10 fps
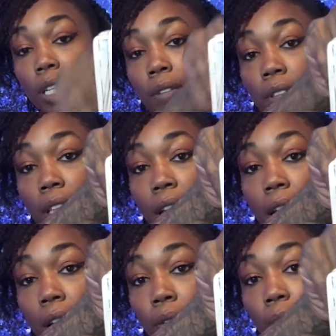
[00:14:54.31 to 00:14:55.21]
Even
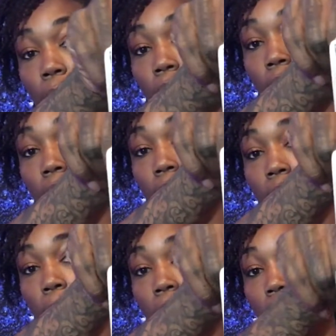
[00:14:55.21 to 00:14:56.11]
that, I don't know what card this
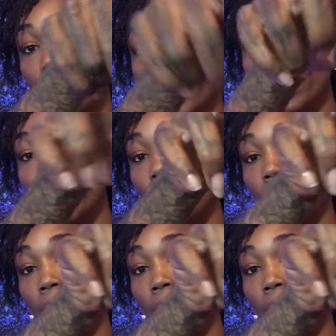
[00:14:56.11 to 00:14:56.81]
is, but the yellow,